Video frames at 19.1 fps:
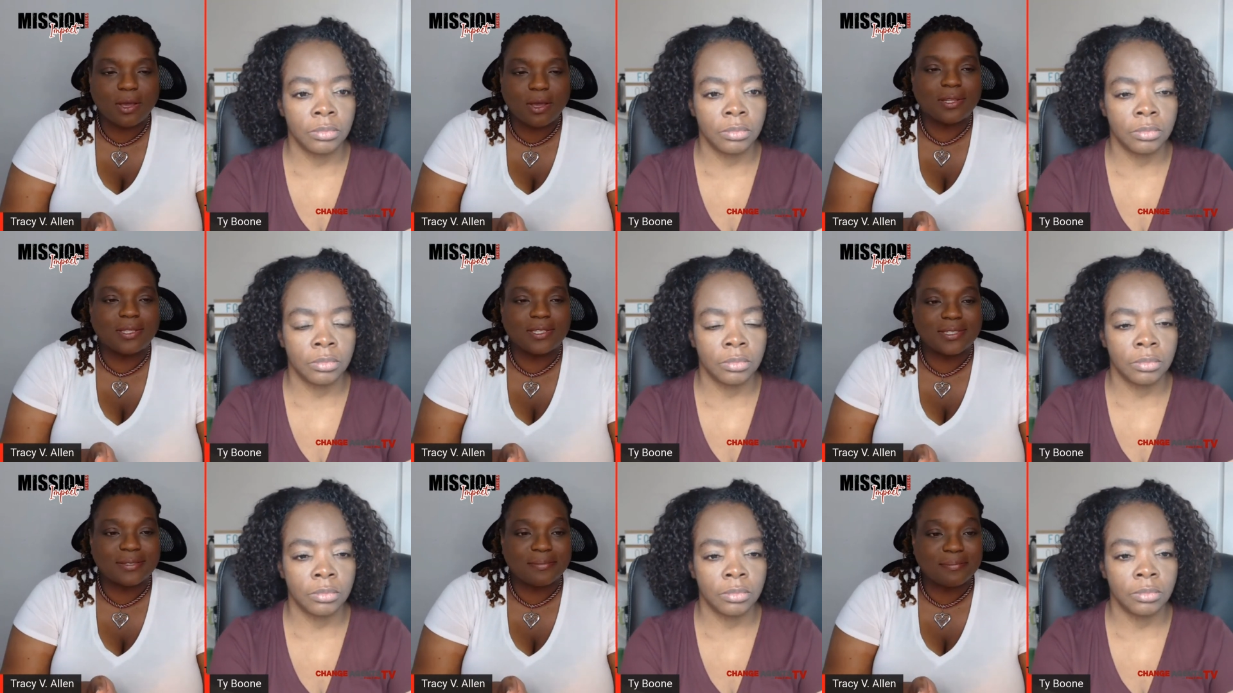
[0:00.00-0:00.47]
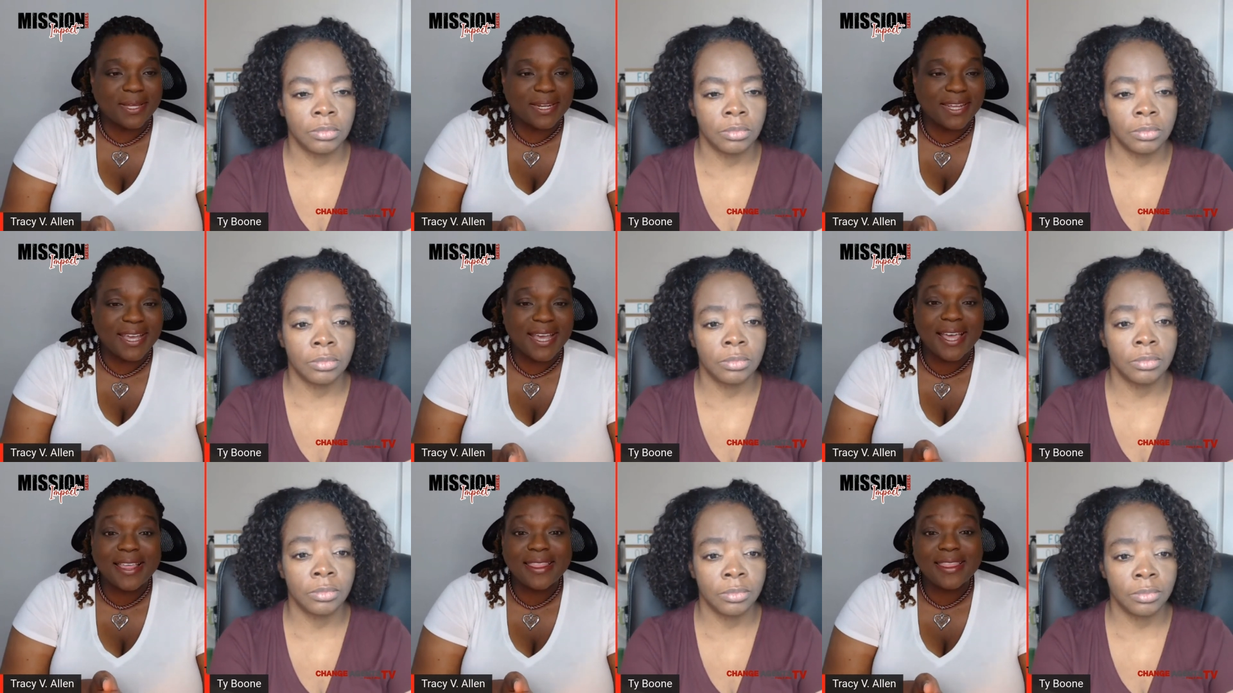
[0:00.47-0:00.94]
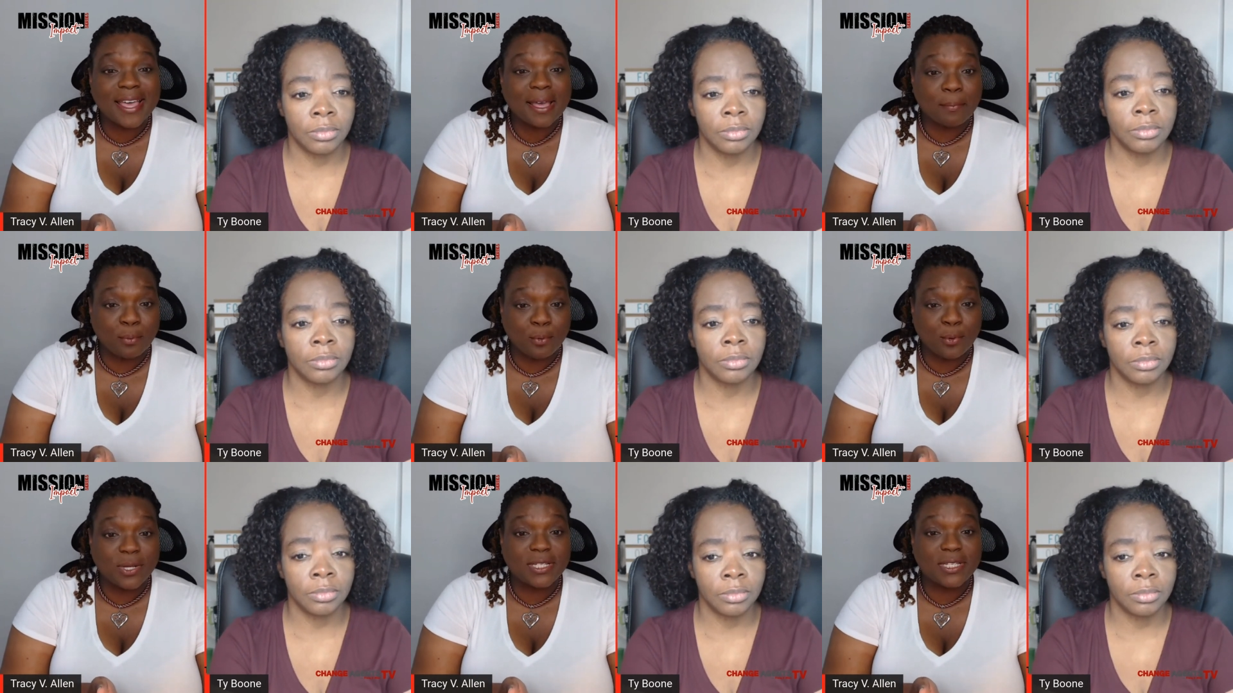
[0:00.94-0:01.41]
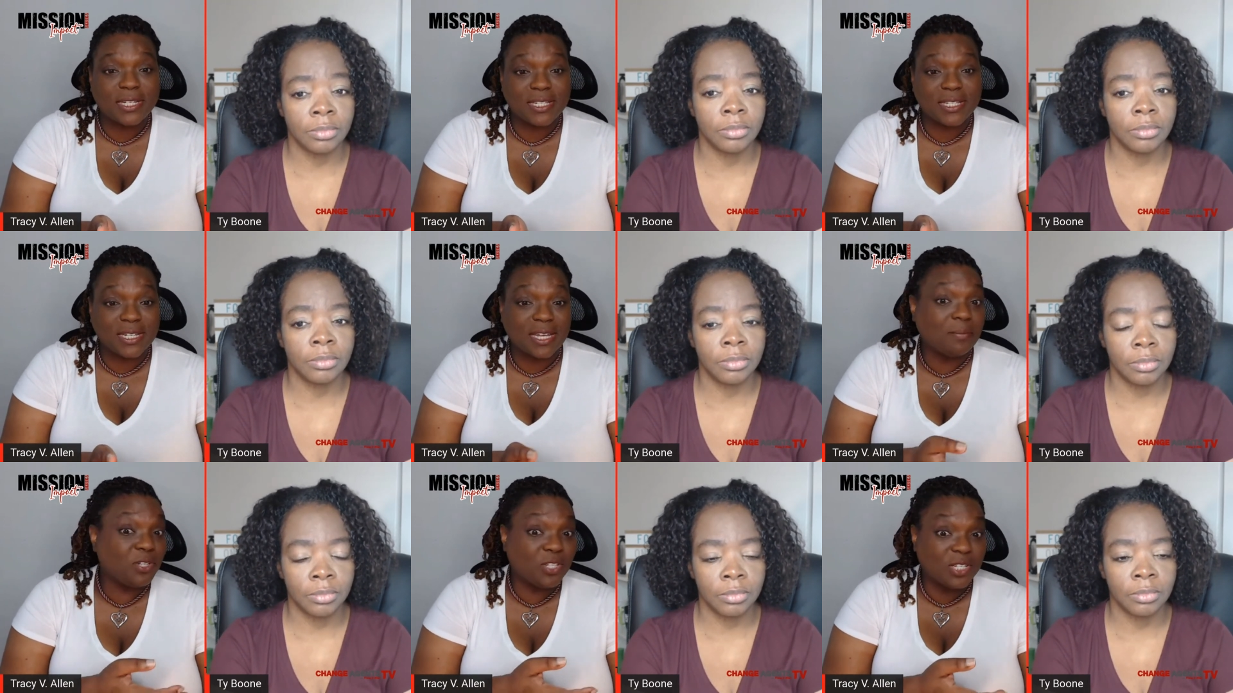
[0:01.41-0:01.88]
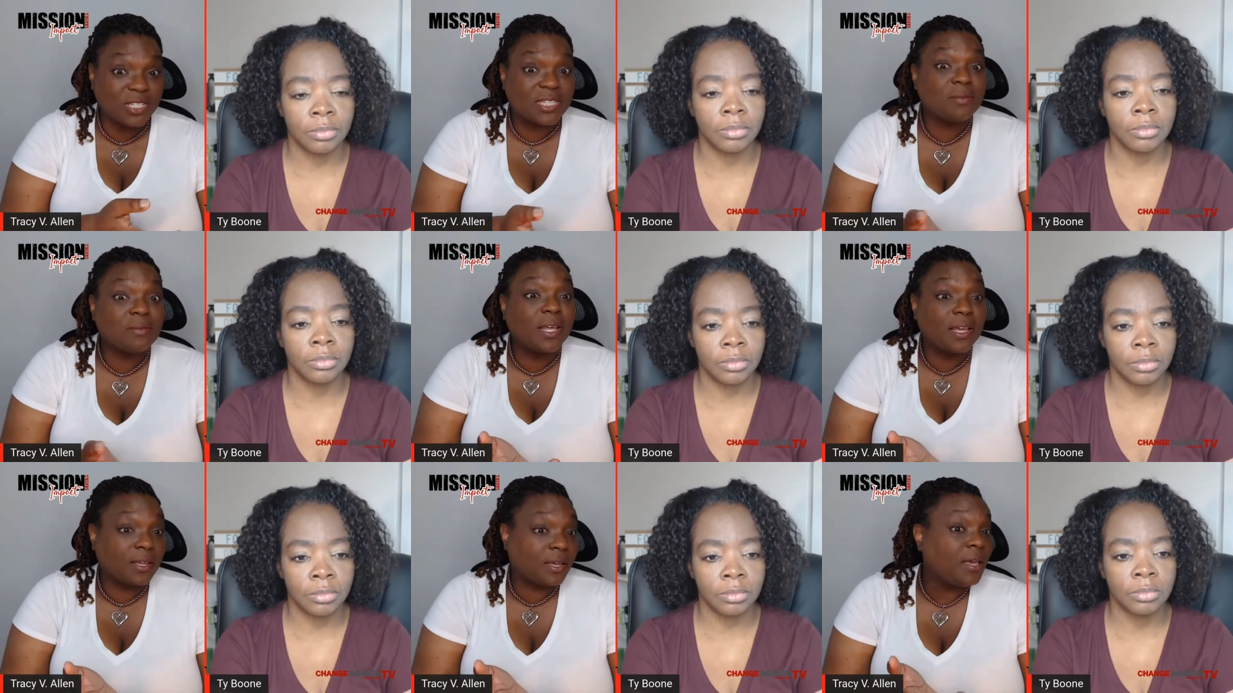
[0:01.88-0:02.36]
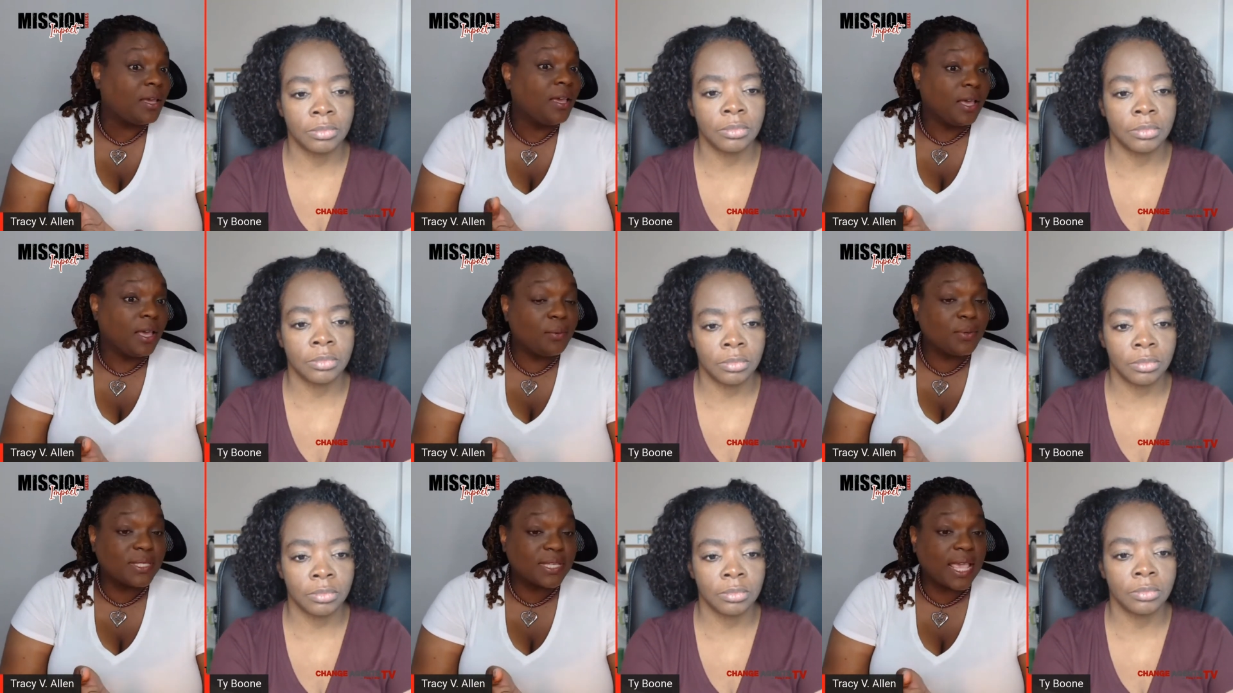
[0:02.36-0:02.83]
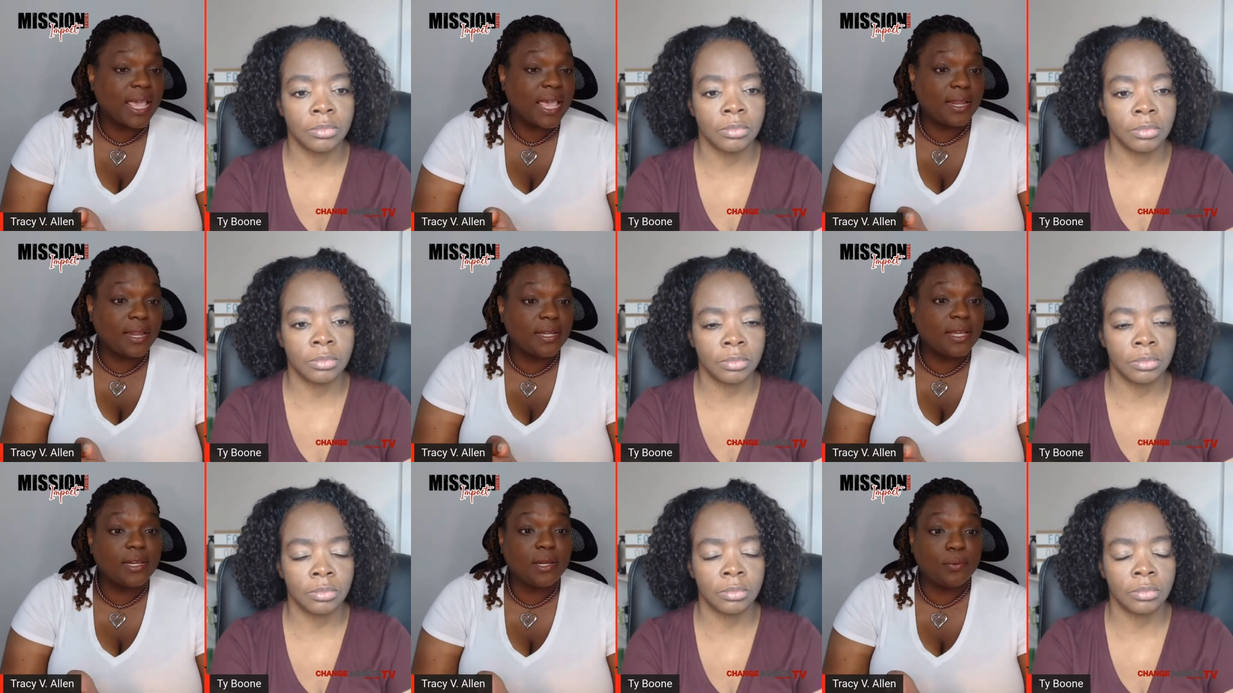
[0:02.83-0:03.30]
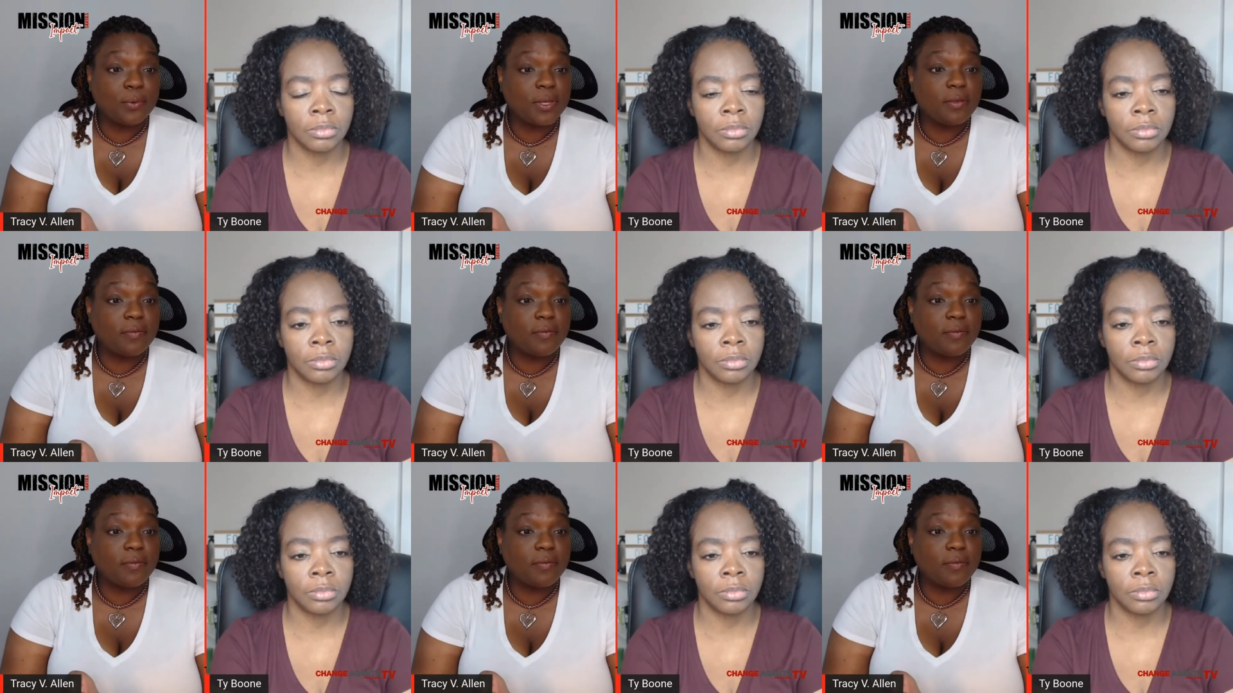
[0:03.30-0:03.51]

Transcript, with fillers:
Speaker 1: all this money at that point in time. It just seemed like it was candy and they were